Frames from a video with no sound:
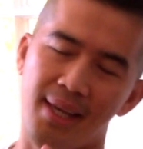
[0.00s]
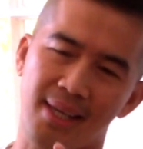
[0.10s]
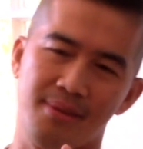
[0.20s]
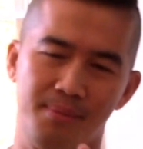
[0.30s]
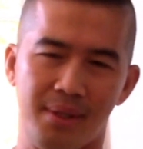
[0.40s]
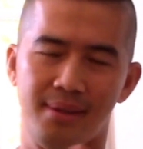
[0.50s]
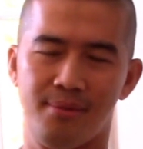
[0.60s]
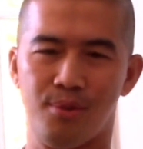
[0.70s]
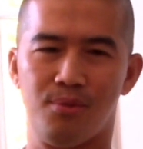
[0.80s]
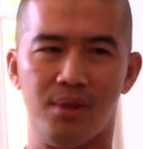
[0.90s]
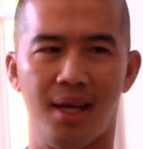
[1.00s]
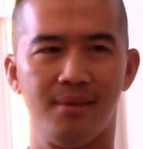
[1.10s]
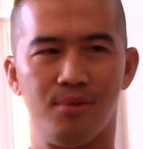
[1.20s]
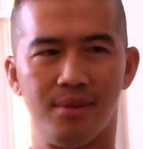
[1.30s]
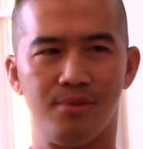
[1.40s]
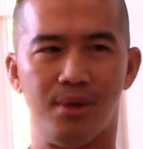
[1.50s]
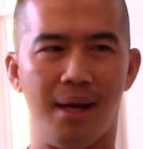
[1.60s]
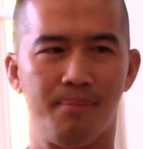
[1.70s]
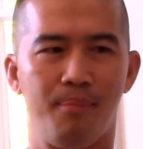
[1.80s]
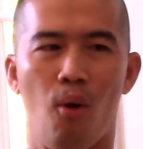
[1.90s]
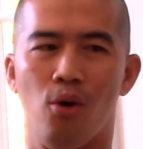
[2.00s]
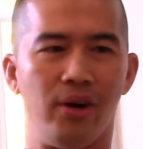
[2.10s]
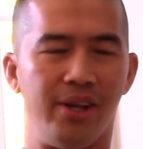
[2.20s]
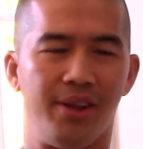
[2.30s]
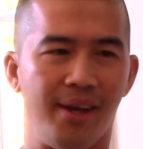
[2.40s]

yes, I mean, we're not poor or anything.